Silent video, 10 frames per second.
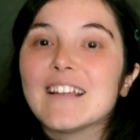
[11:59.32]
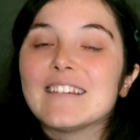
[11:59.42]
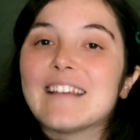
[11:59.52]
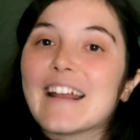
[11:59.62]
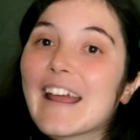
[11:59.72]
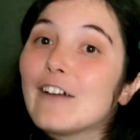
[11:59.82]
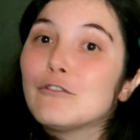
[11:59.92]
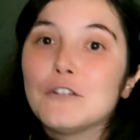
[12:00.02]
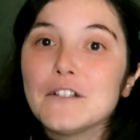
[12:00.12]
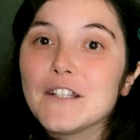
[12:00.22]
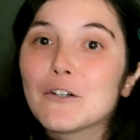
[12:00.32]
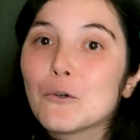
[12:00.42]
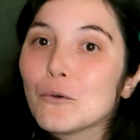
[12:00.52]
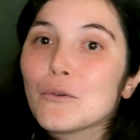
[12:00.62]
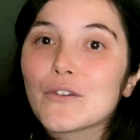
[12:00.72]
that have really
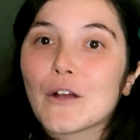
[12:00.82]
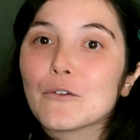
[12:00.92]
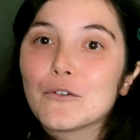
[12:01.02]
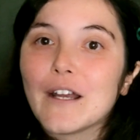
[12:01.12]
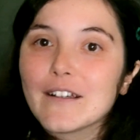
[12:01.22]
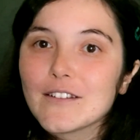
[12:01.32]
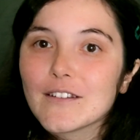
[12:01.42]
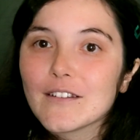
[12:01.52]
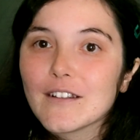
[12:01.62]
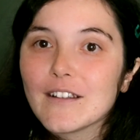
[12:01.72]
cool soundtracks